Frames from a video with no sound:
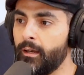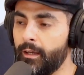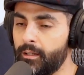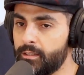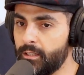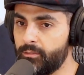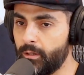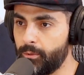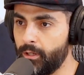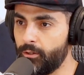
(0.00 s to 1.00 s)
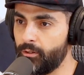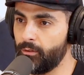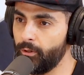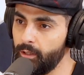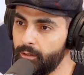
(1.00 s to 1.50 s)
and his
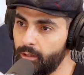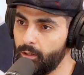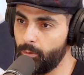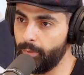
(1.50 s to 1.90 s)
self-deprecation really didn't go